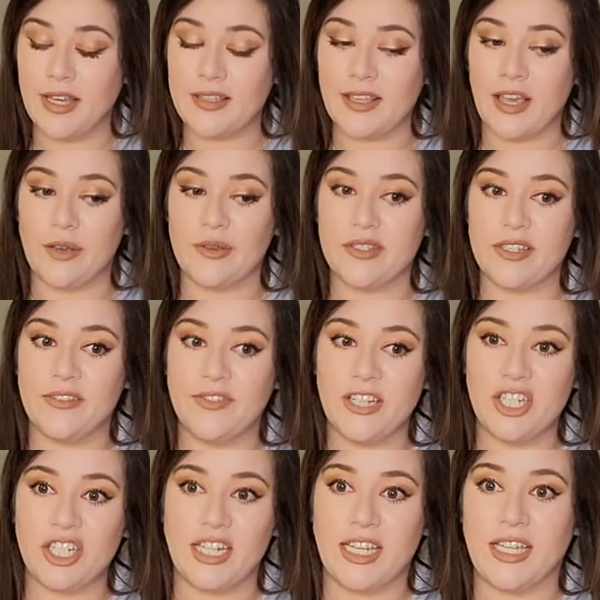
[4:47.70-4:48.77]
as I was
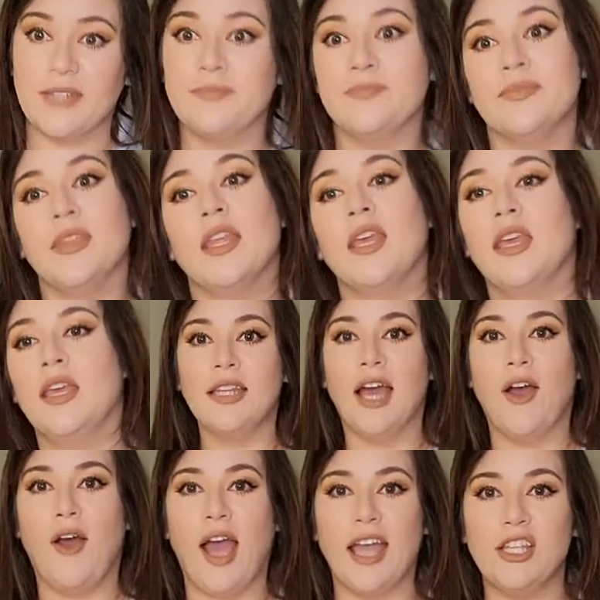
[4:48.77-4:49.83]
envisioning.
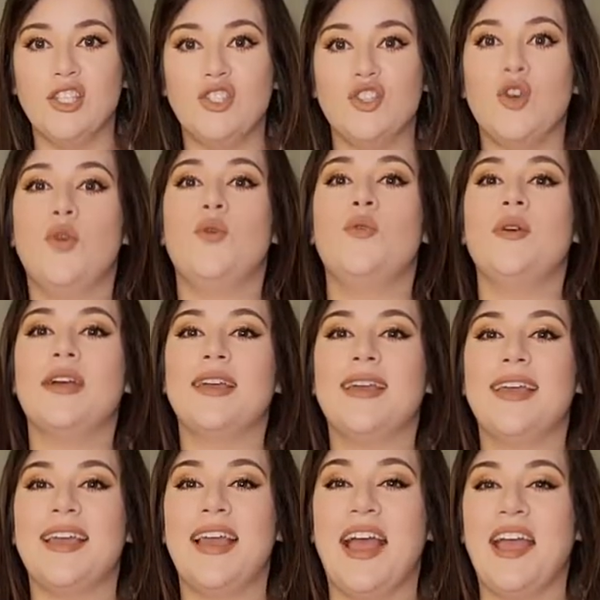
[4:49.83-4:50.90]
Now I don't,
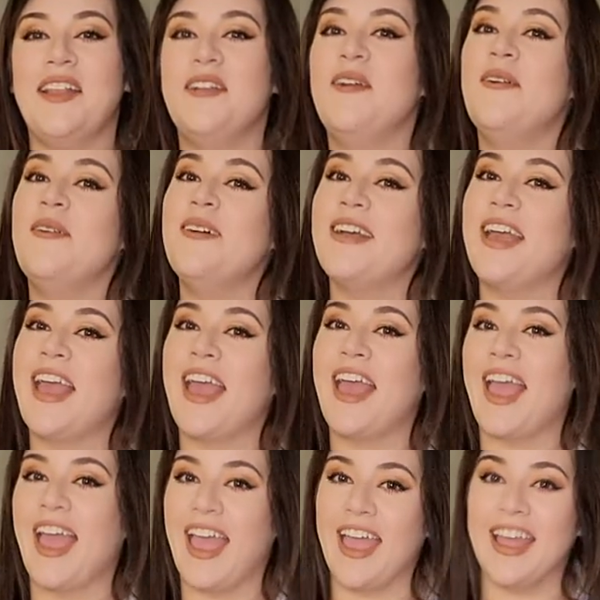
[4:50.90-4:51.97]
I don't
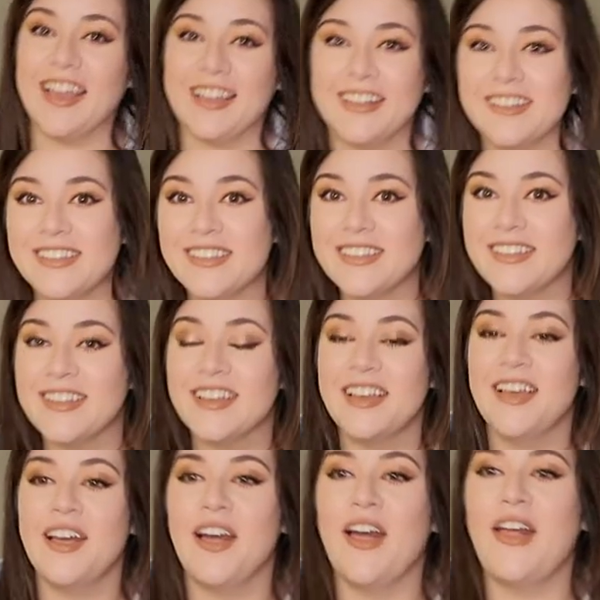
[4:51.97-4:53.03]
hate
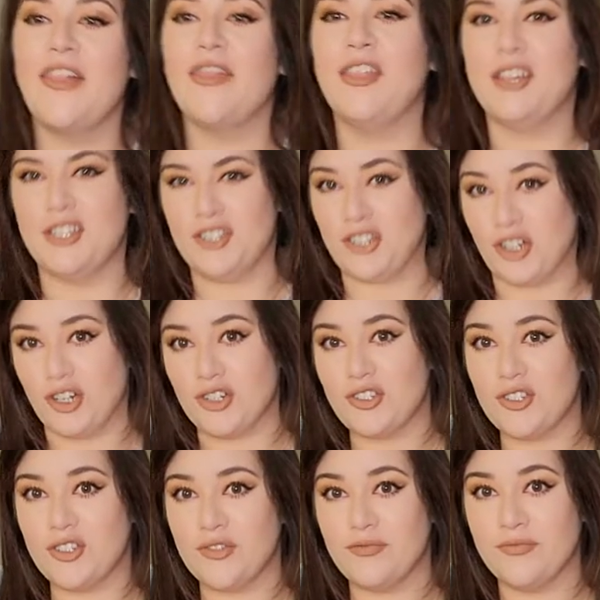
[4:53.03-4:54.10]
this
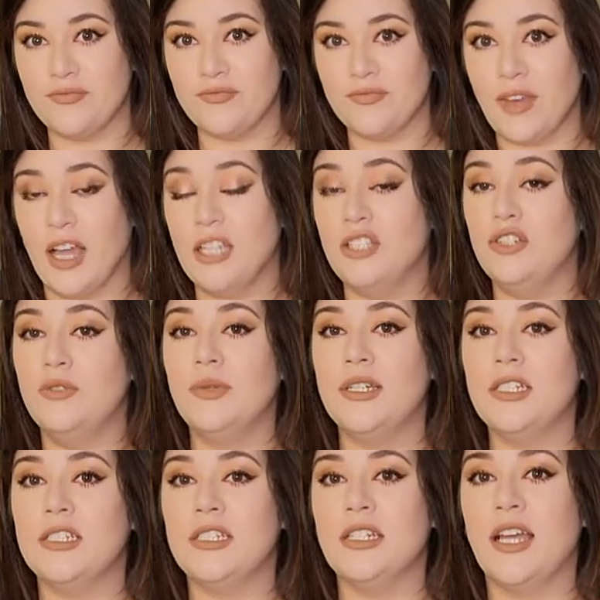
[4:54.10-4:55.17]
shirt. I do
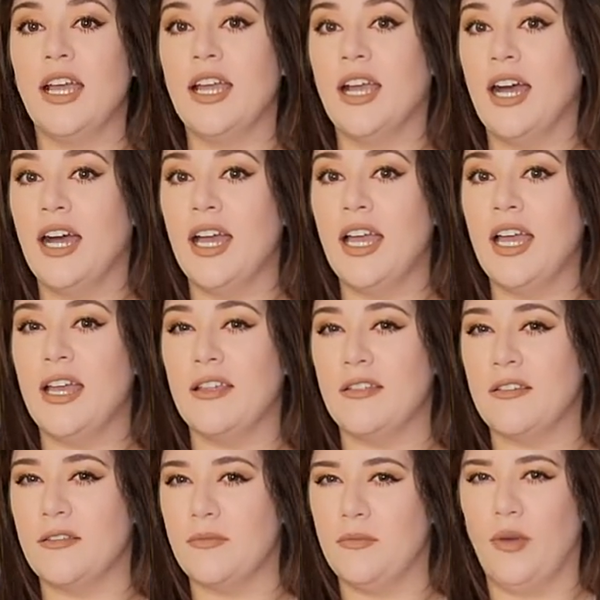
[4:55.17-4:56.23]
wish I got a
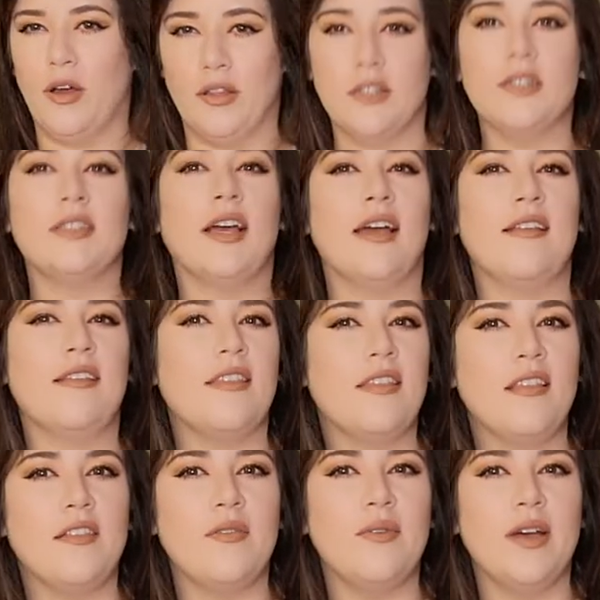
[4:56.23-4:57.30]
smaller size than
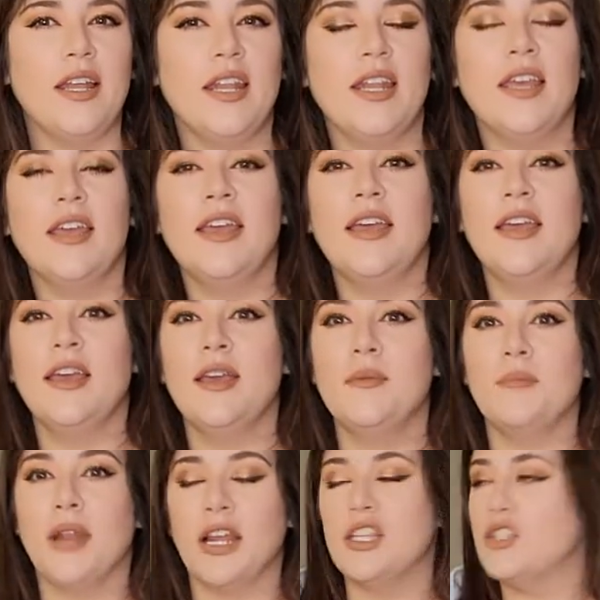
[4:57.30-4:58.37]
this one,
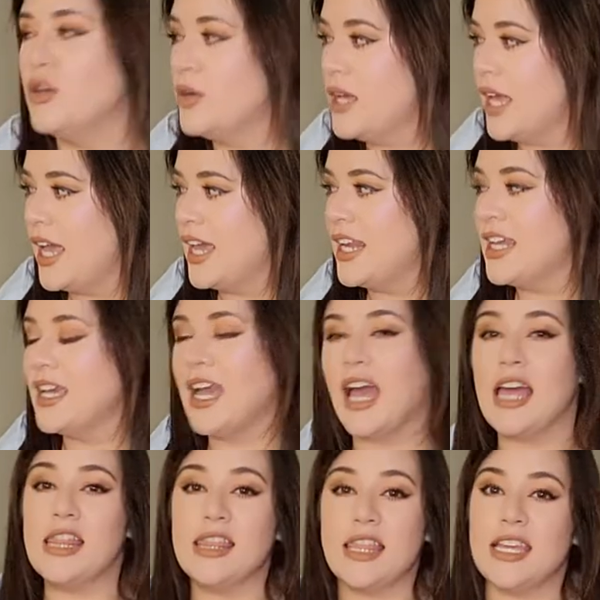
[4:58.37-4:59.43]
but I don't hate it.
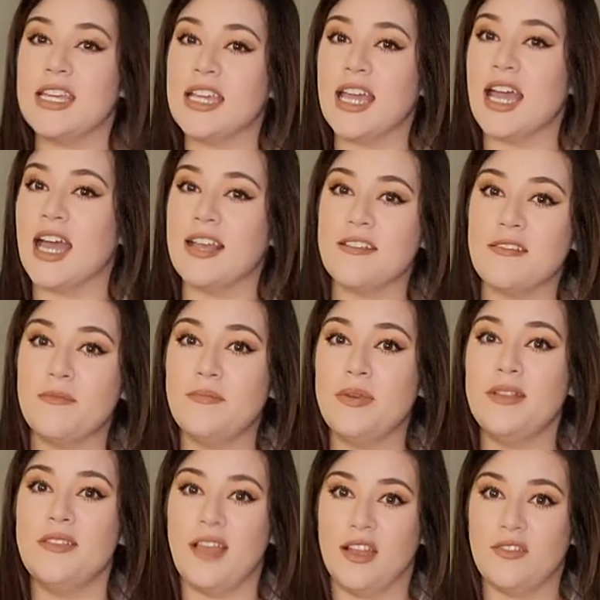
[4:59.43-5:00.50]
I think it has some
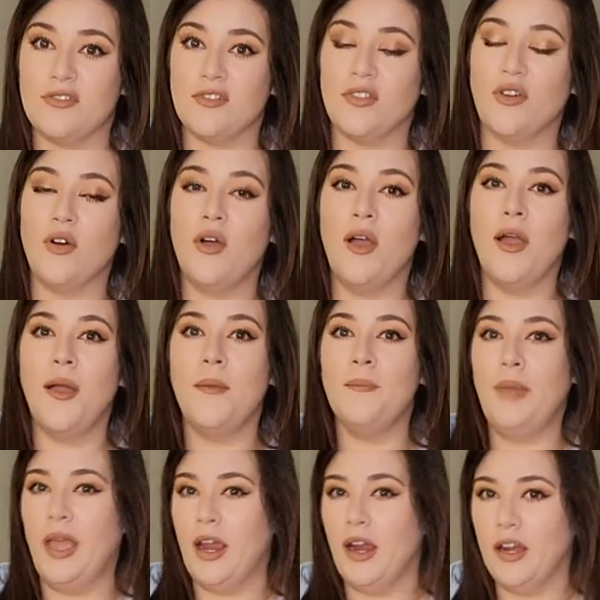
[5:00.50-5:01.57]
potential
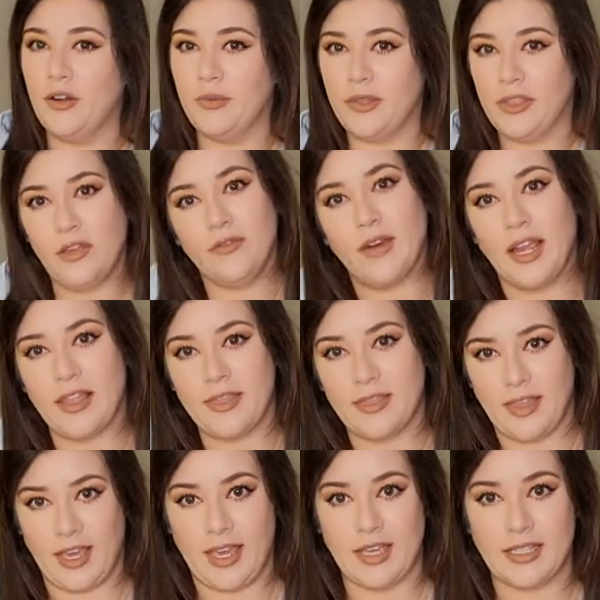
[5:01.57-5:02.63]
paired with the right
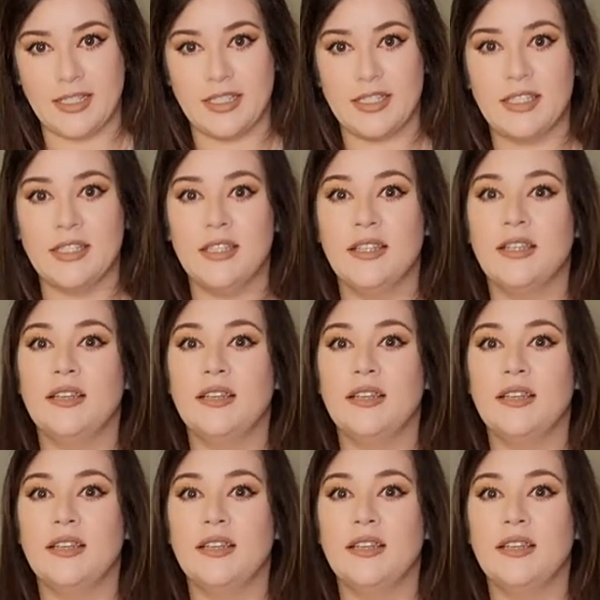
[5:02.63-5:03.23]
things.